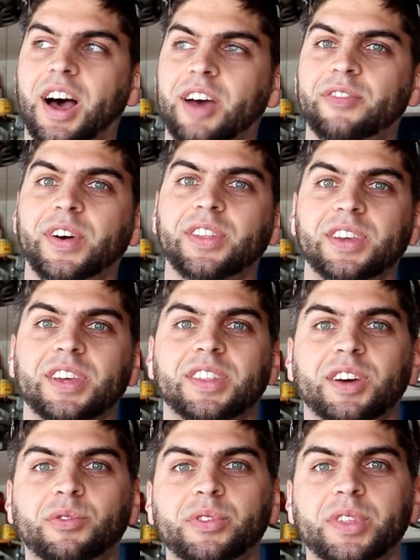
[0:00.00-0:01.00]
I finally hit
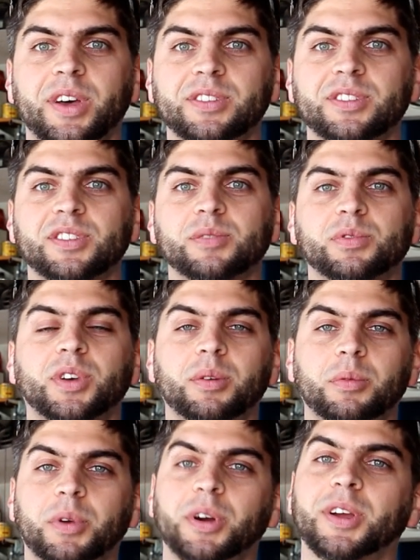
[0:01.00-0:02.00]
that 1,000
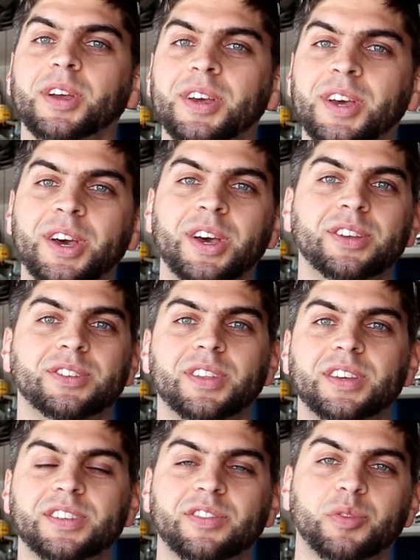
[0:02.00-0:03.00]
subscriber mark, so
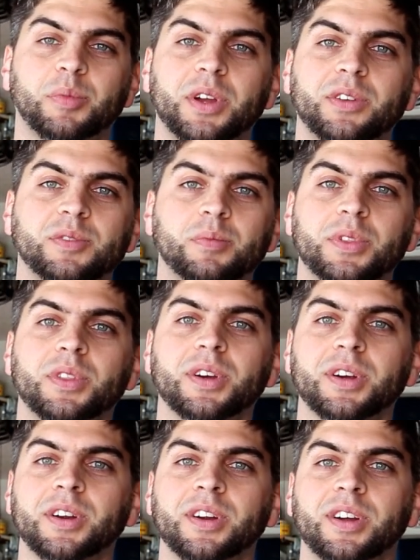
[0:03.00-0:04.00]
thanks everybody who's been
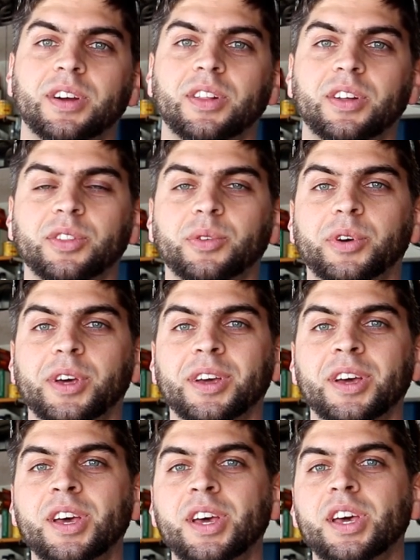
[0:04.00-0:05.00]
there along the way.